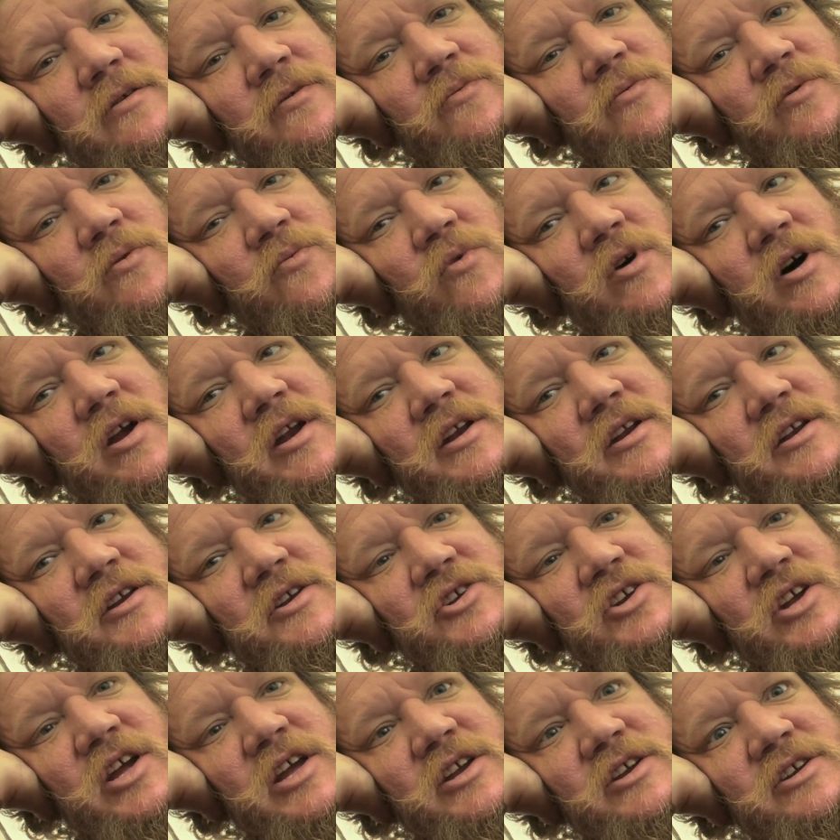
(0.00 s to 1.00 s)
we wanted to
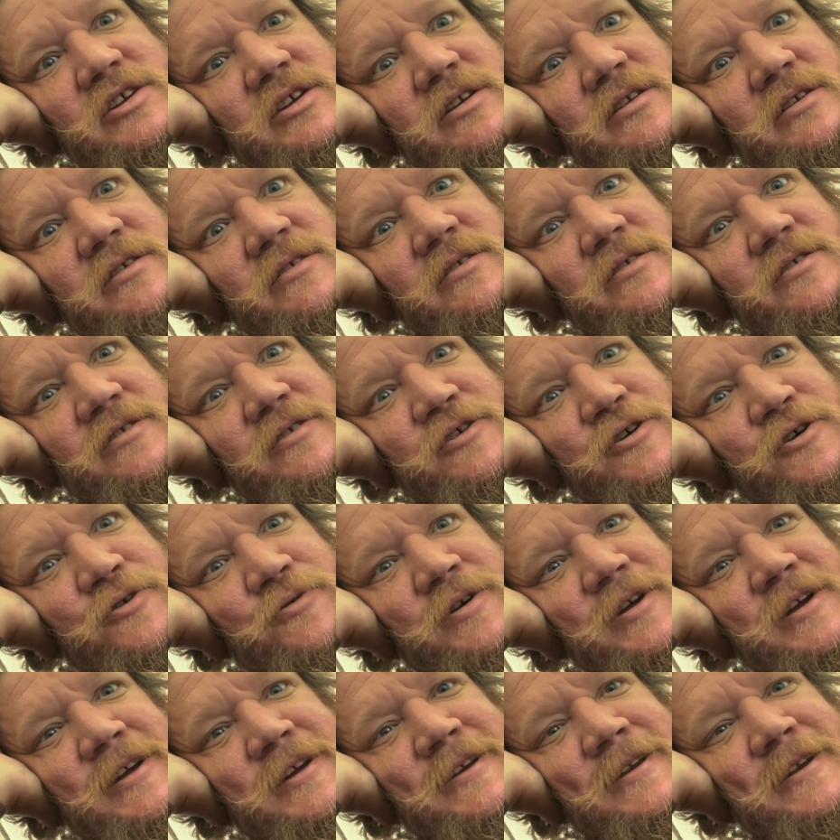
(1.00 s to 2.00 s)
change it
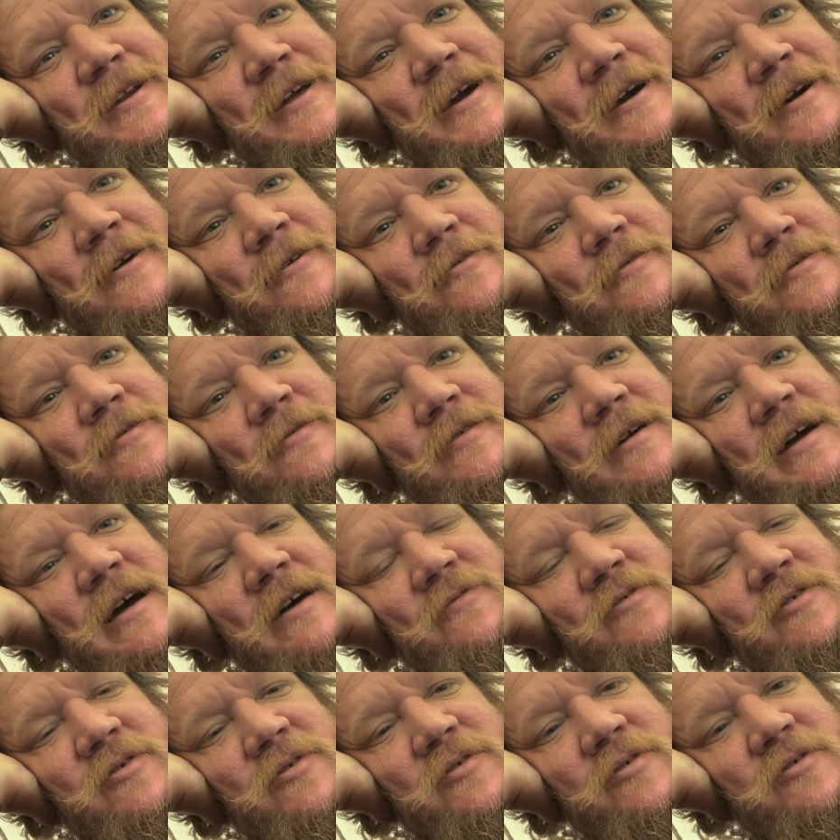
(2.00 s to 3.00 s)
going in now
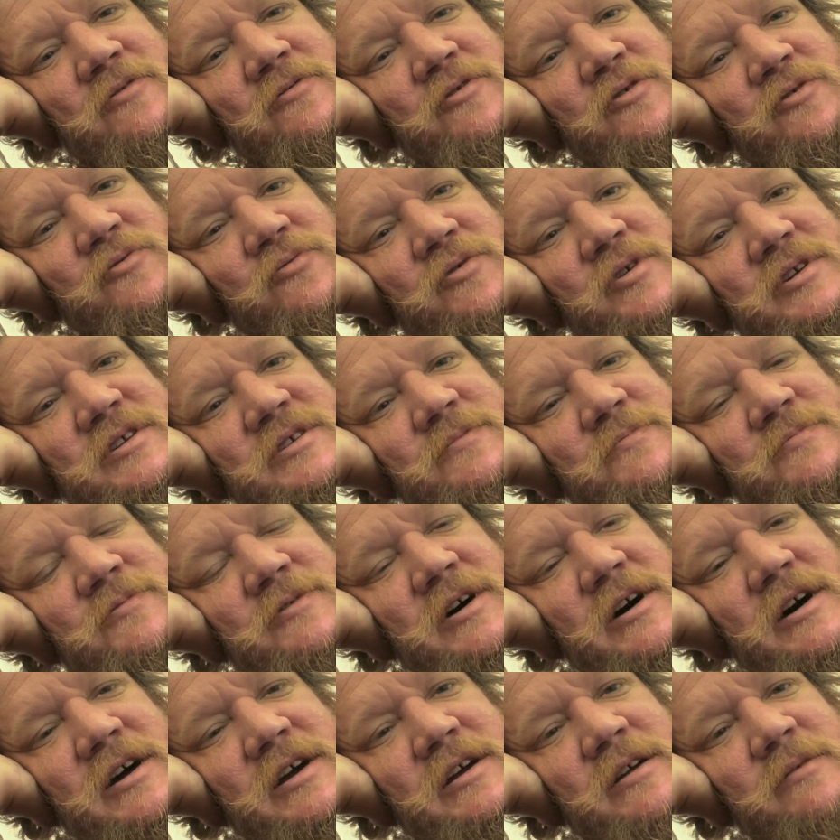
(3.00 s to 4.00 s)
after a little
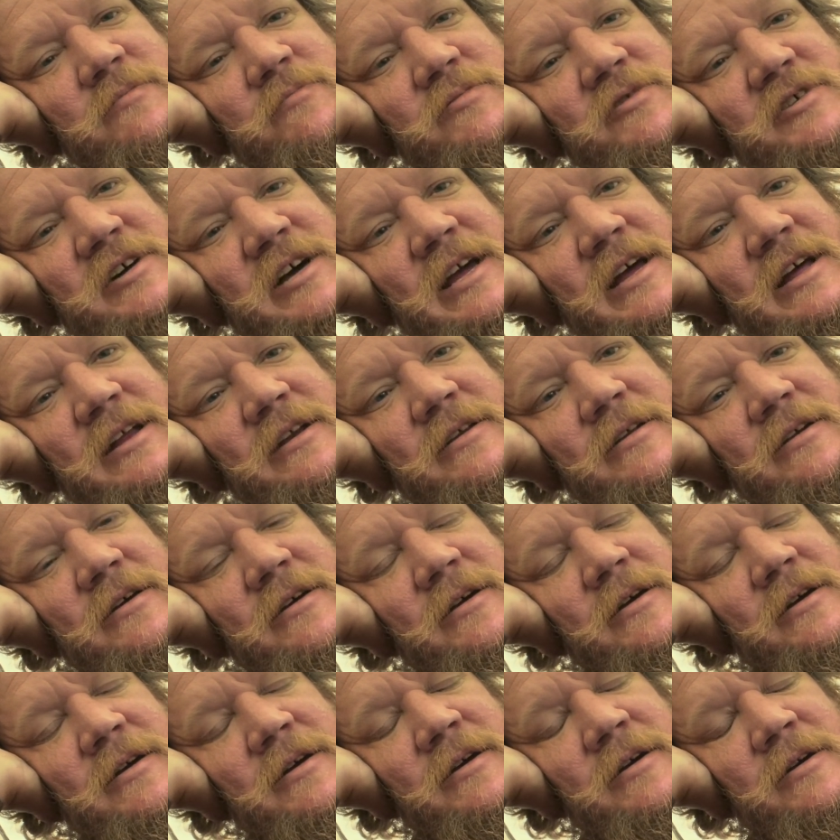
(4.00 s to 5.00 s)
resupply and plan,
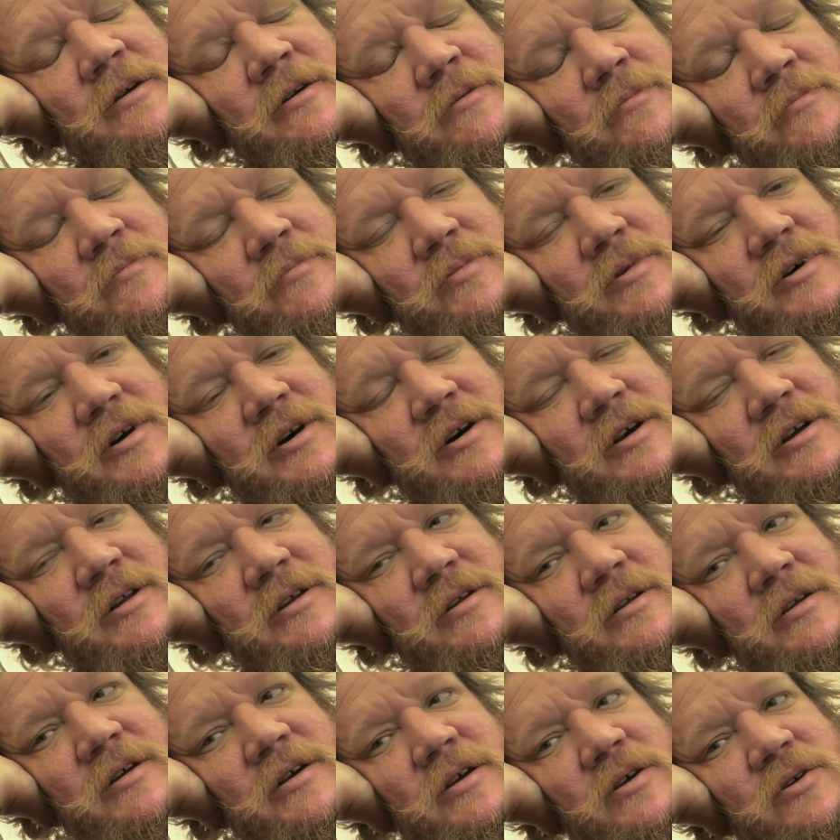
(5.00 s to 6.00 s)
but
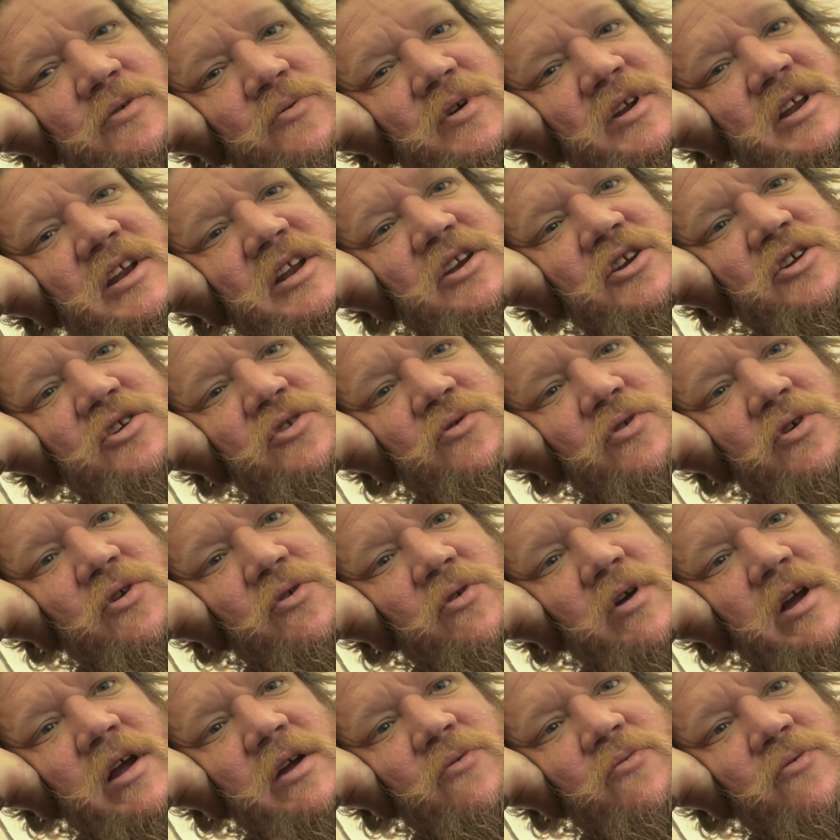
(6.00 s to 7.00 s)
we didn't do a
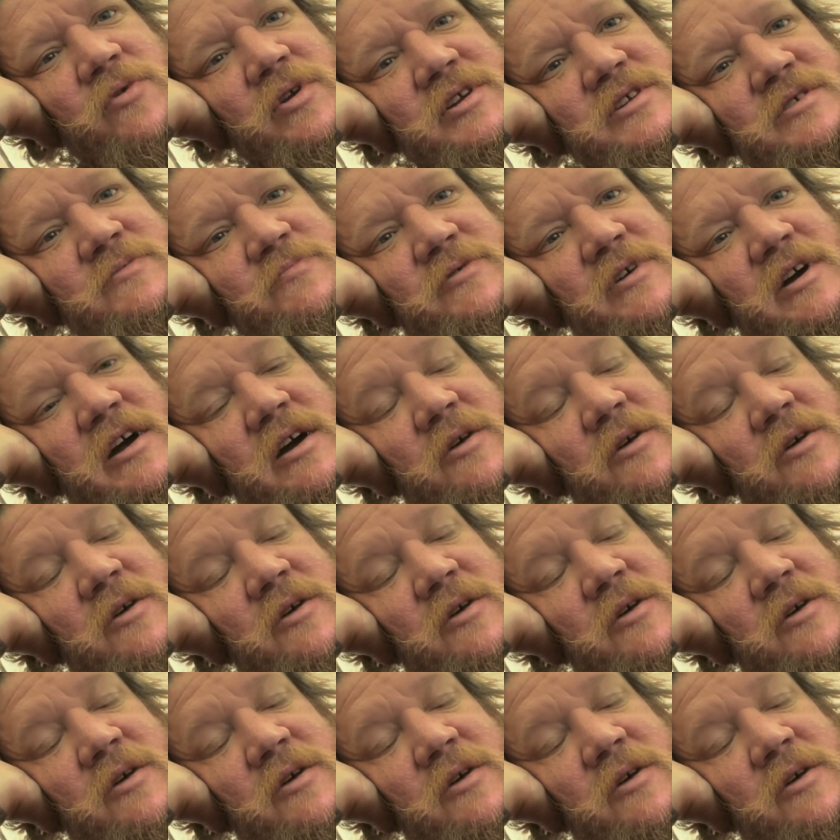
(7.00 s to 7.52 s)
great resupply. I